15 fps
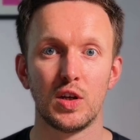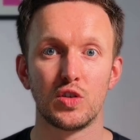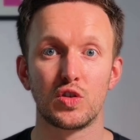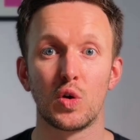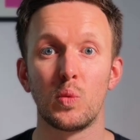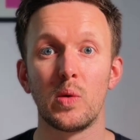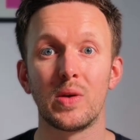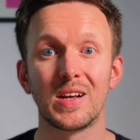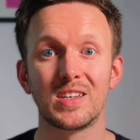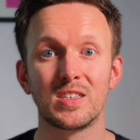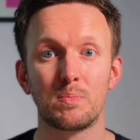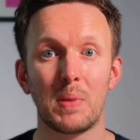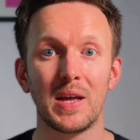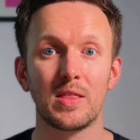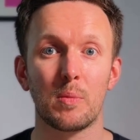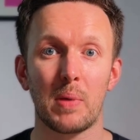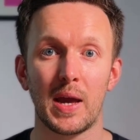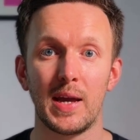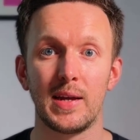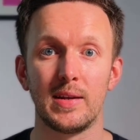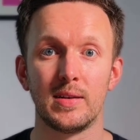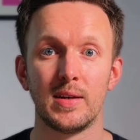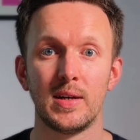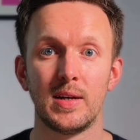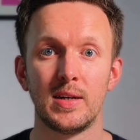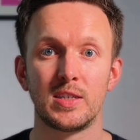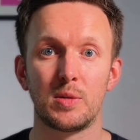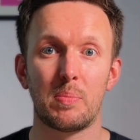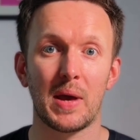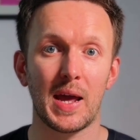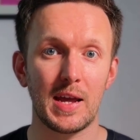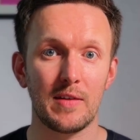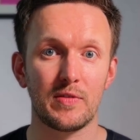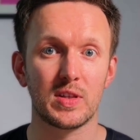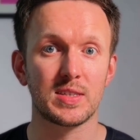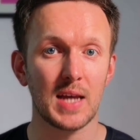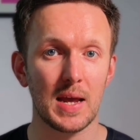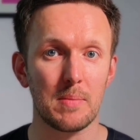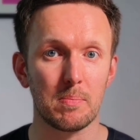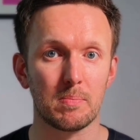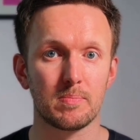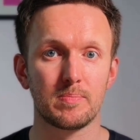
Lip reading: so we would expect the pain to behave the same.